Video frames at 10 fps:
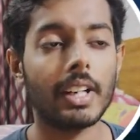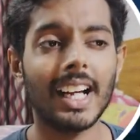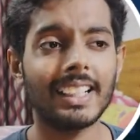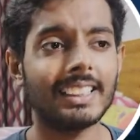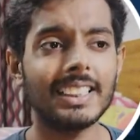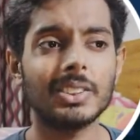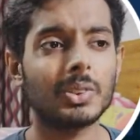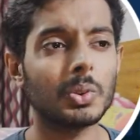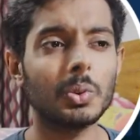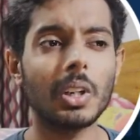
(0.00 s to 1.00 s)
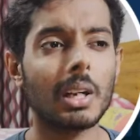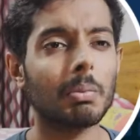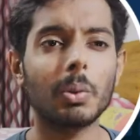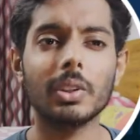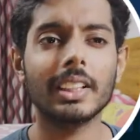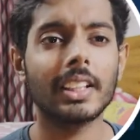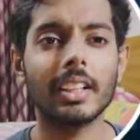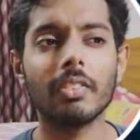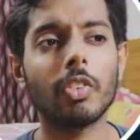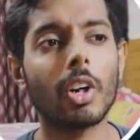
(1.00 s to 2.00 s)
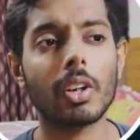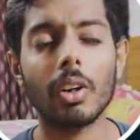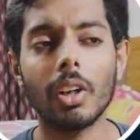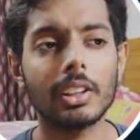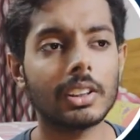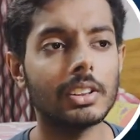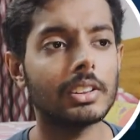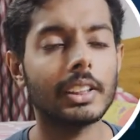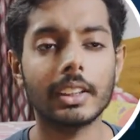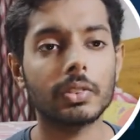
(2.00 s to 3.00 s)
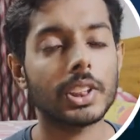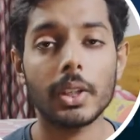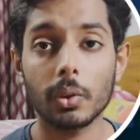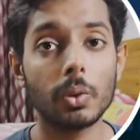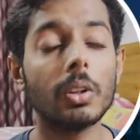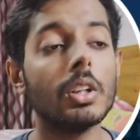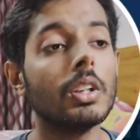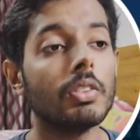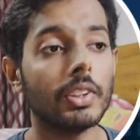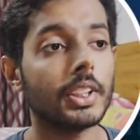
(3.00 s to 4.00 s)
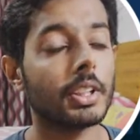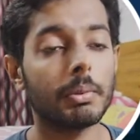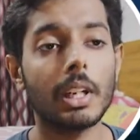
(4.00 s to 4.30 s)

and these two are more than enough for all the things which I do with the terminal.